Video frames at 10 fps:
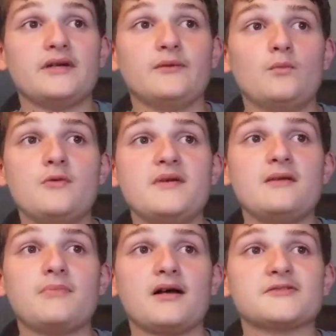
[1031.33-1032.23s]
it would be
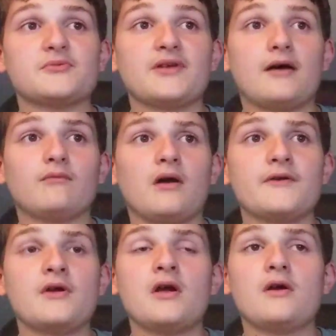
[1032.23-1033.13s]
impossible to outrun
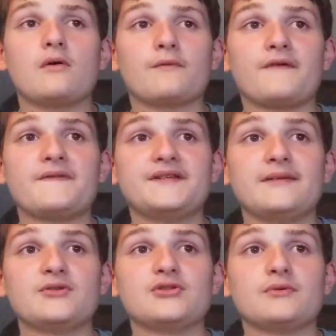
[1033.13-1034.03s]
or fight the
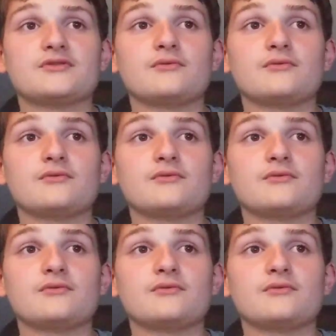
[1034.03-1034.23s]
demon due